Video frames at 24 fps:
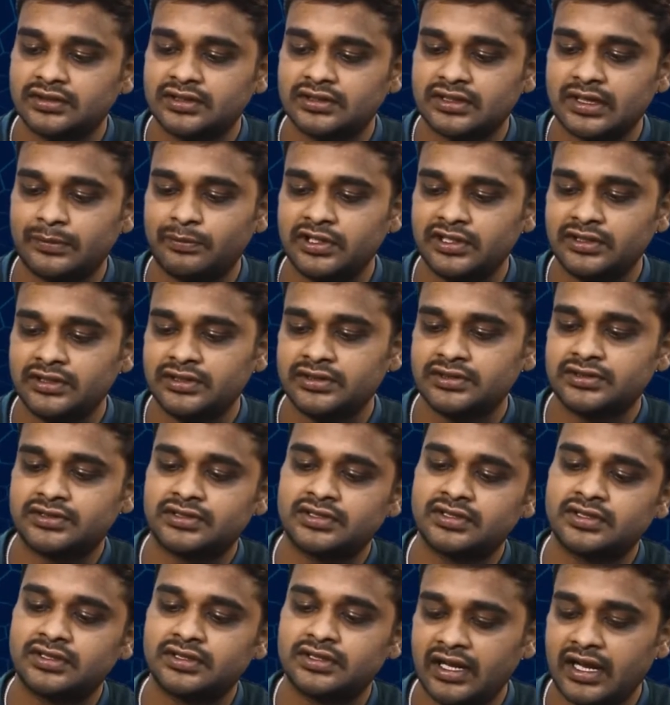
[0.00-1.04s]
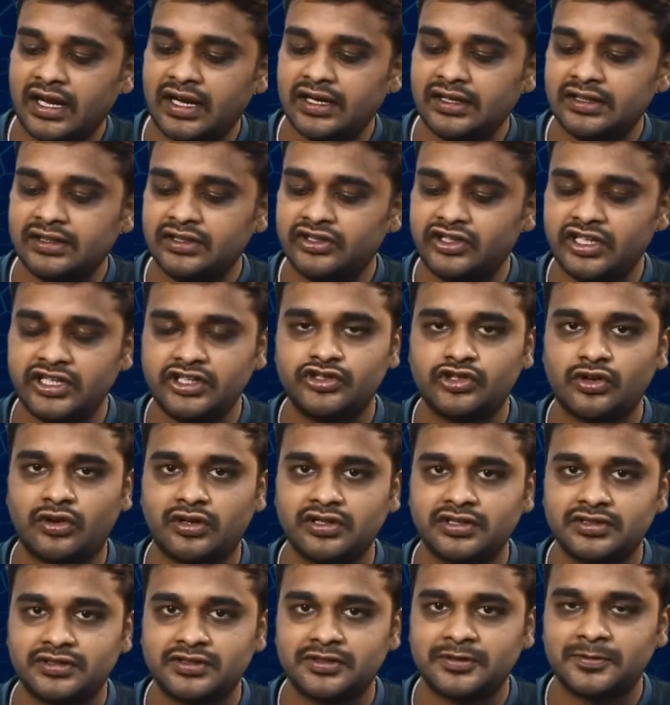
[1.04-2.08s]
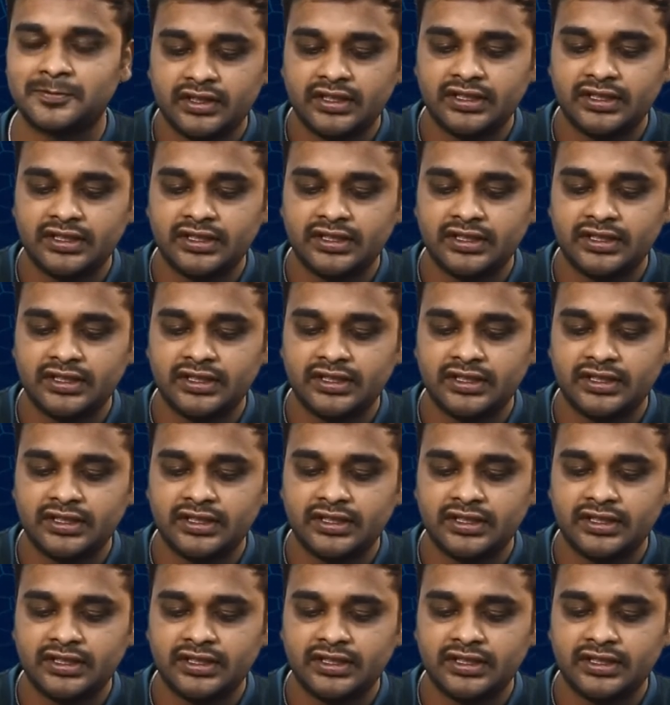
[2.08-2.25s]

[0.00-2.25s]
couplers and T-joints.